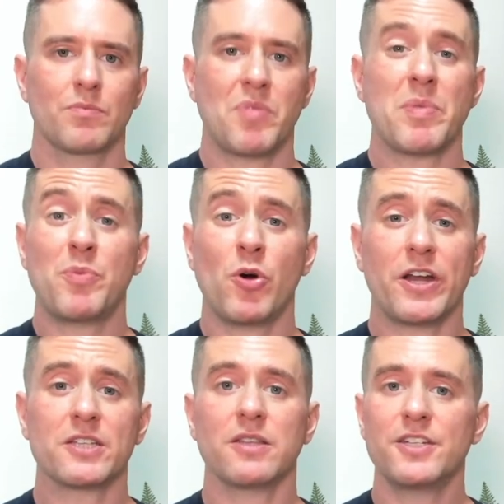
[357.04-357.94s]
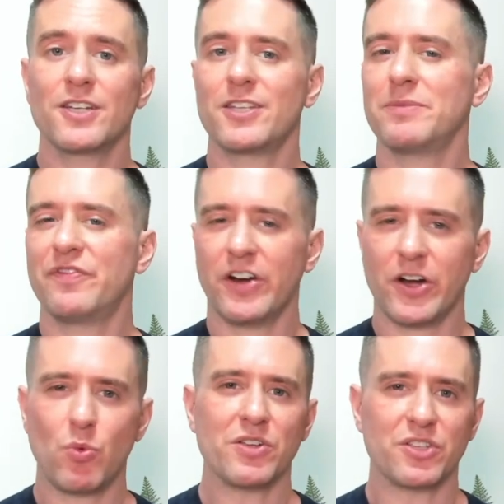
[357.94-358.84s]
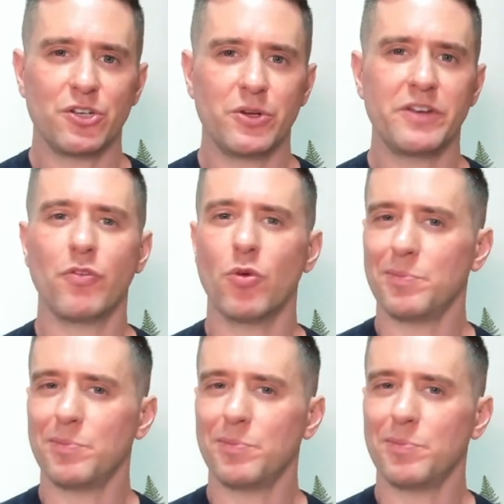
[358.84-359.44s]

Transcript: But my point is, Legic seems very well suited for